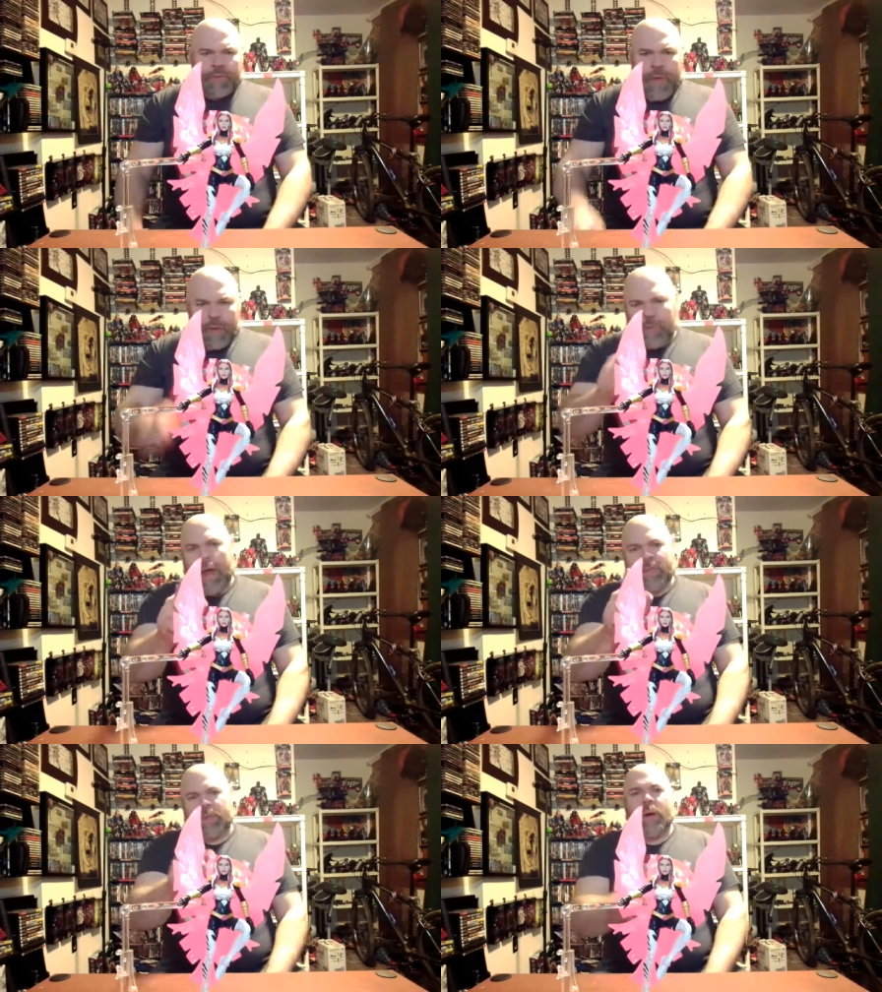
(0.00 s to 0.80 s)
thank you
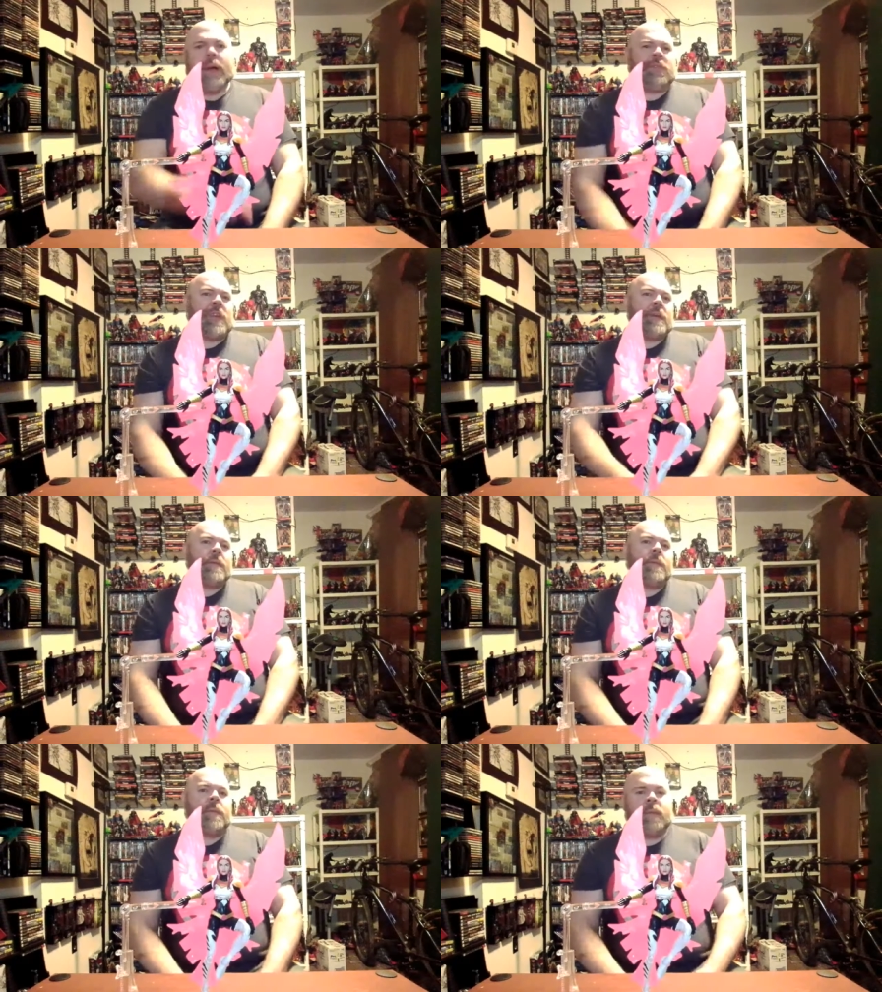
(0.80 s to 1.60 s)
guys for watching
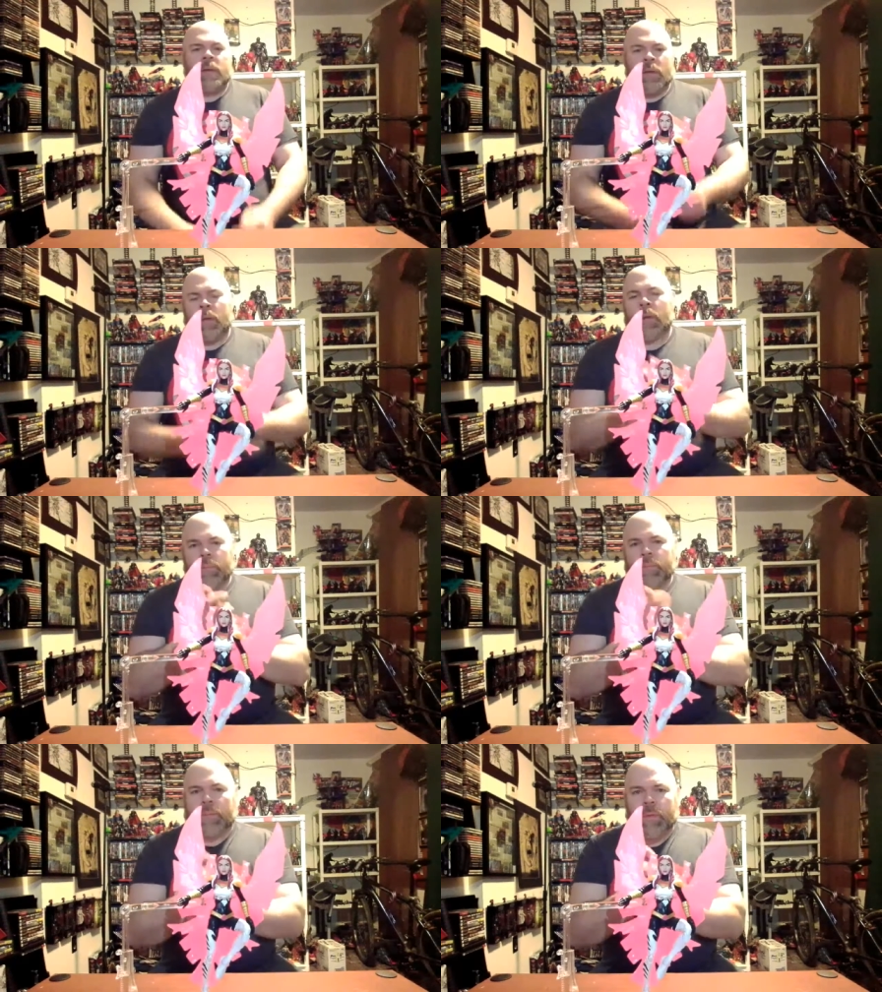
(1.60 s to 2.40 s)

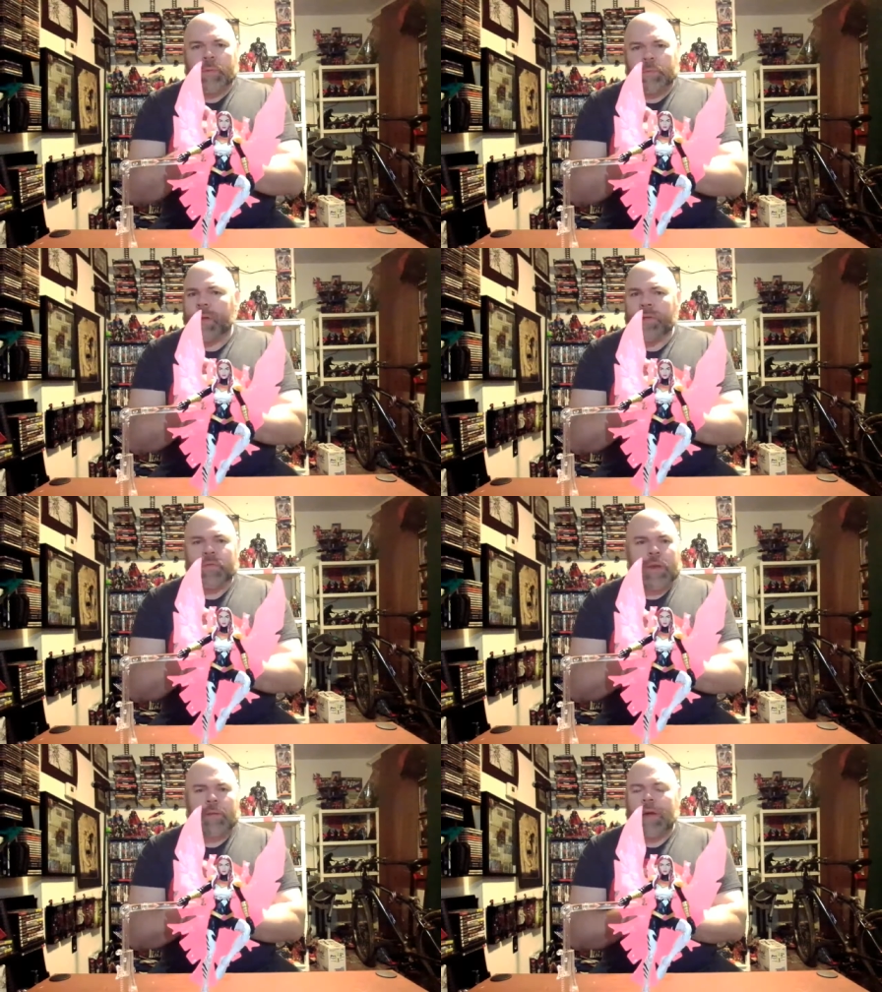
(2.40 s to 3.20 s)
please
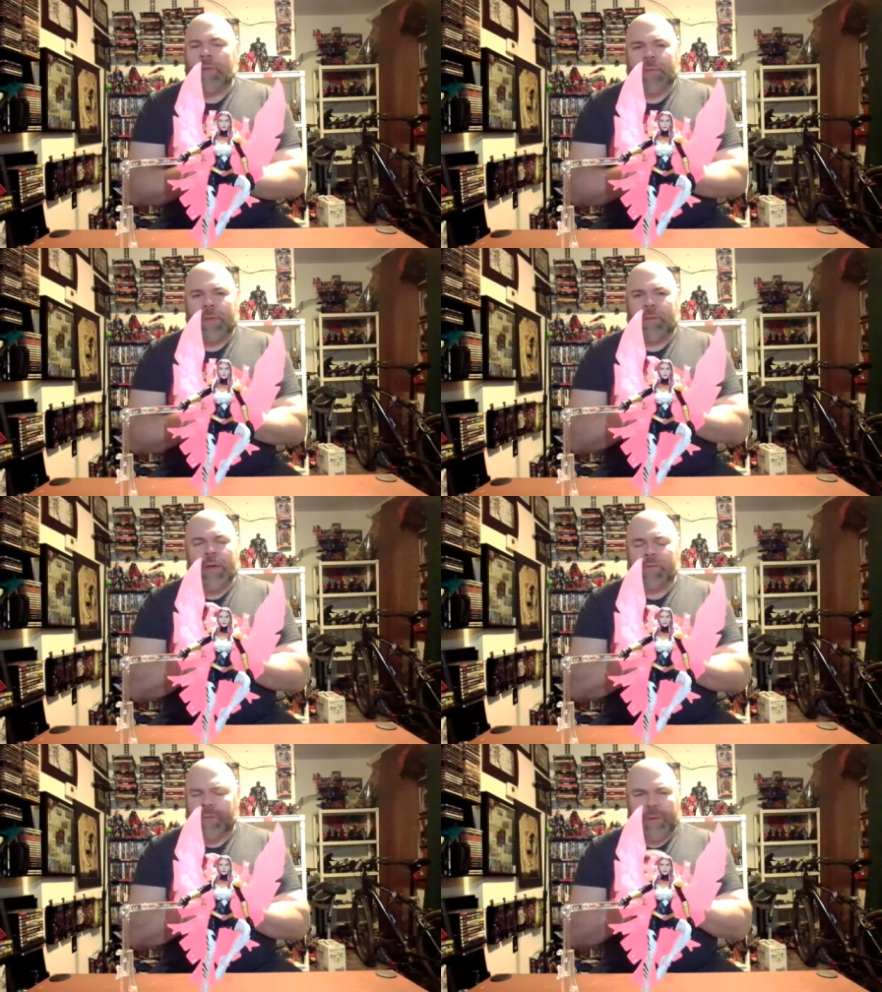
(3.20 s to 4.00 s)
stick around for the
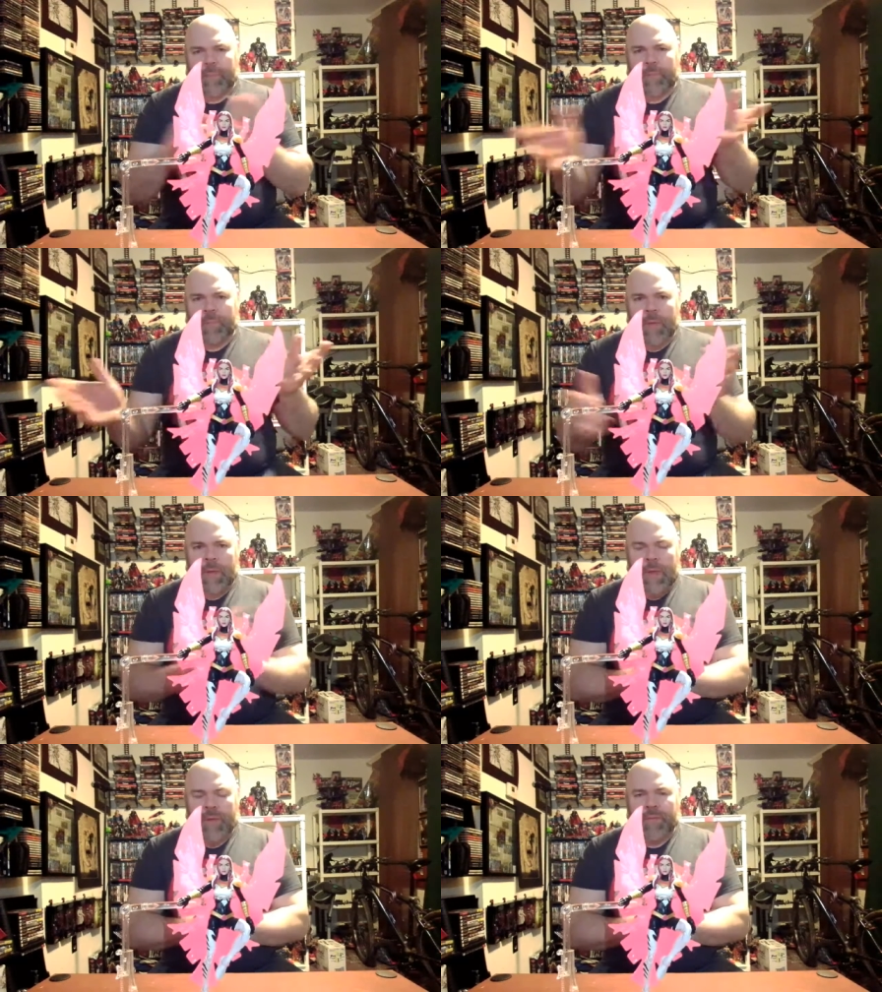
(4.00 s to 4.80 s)
rest of the
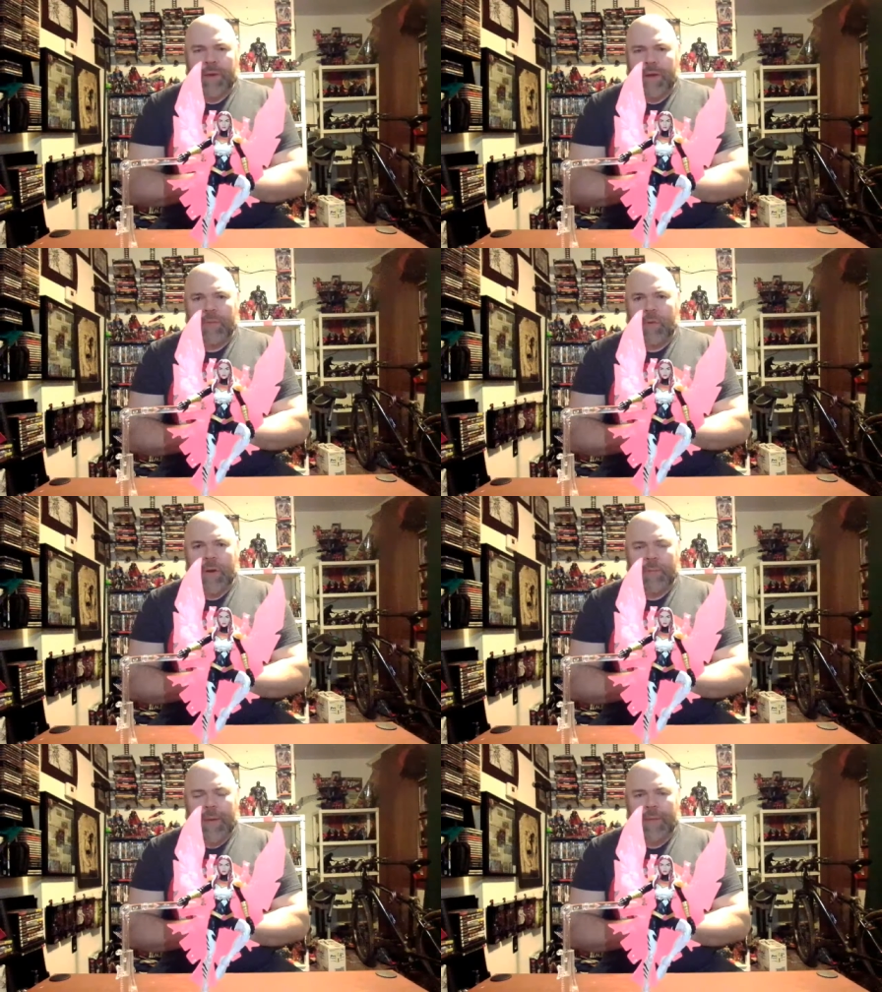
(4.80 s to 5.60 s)
Infinity
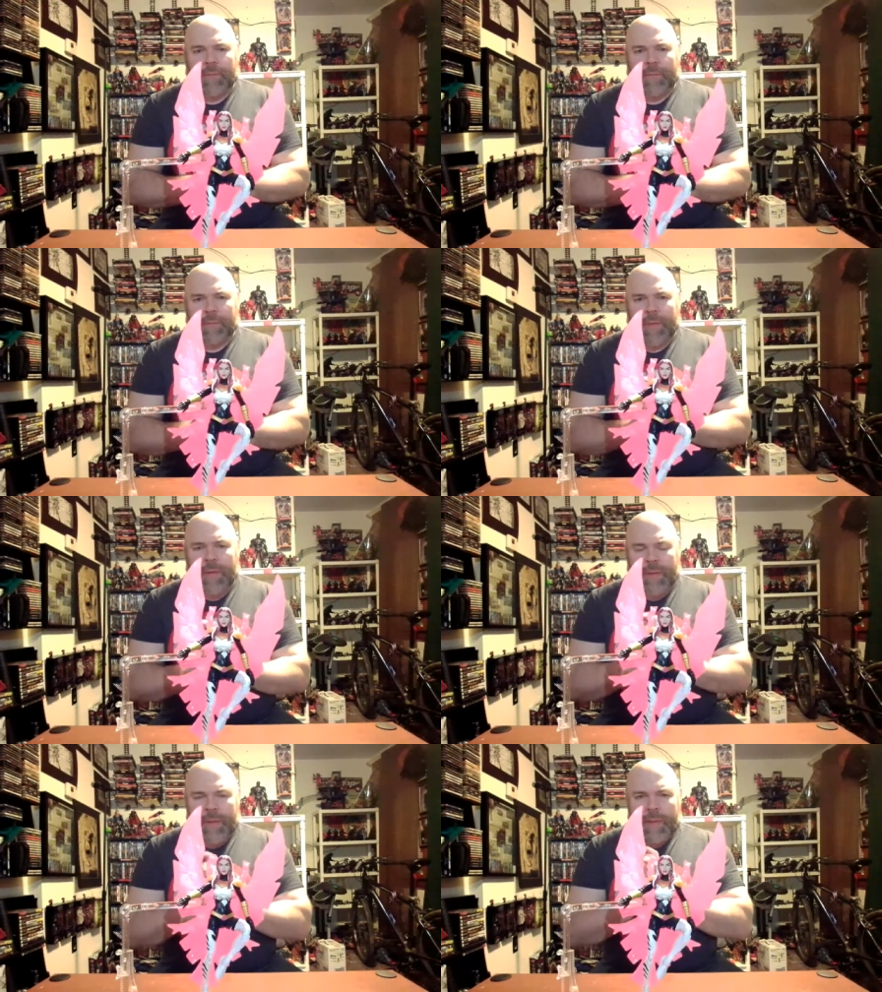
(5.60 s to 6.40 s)
War wave
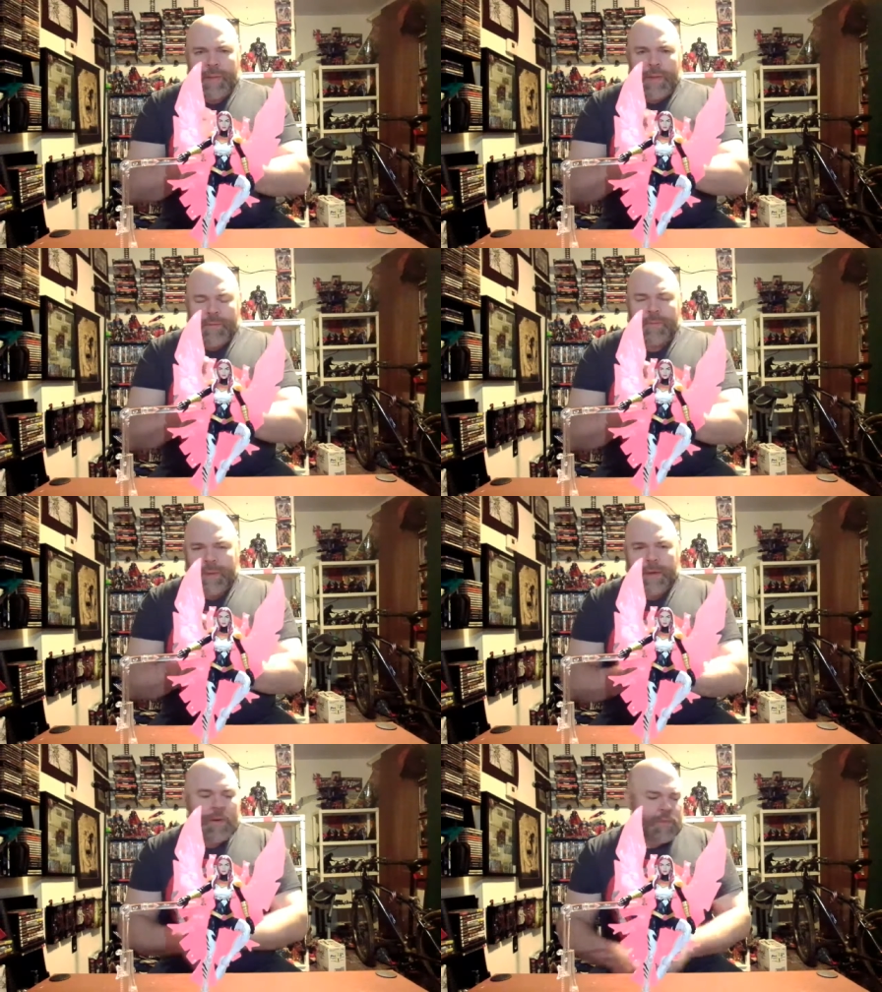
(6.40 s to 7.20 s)

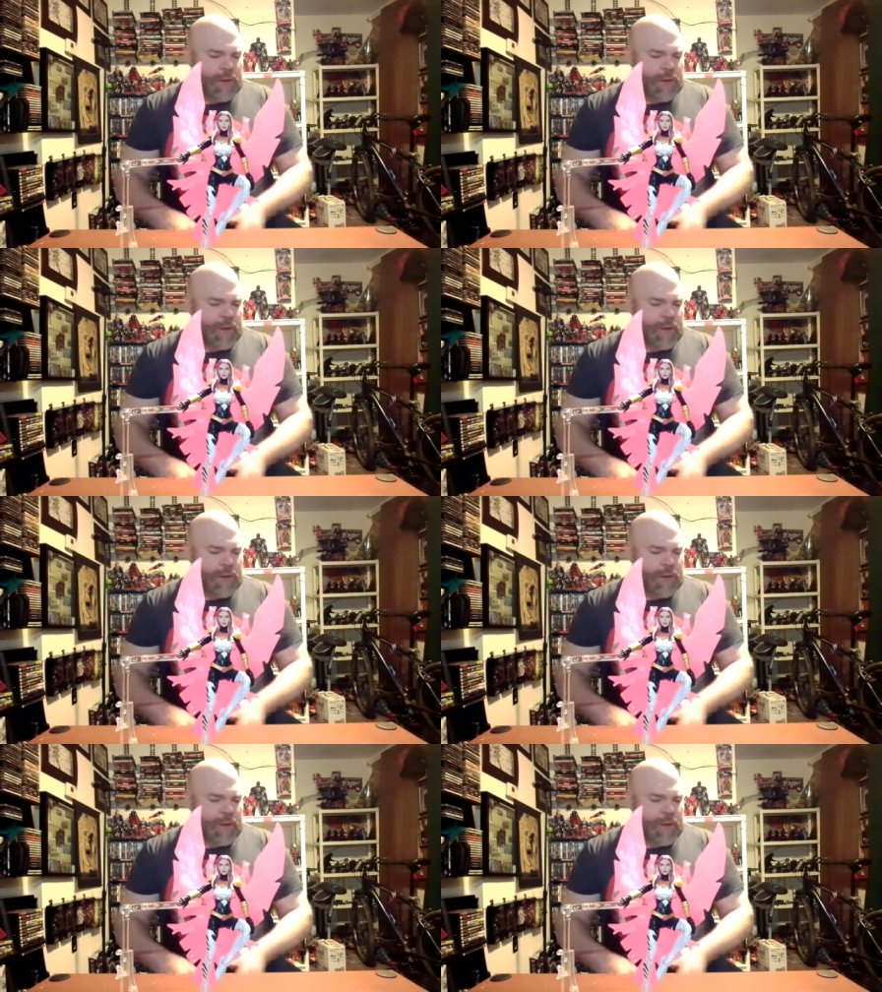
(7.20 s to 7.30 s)
figures.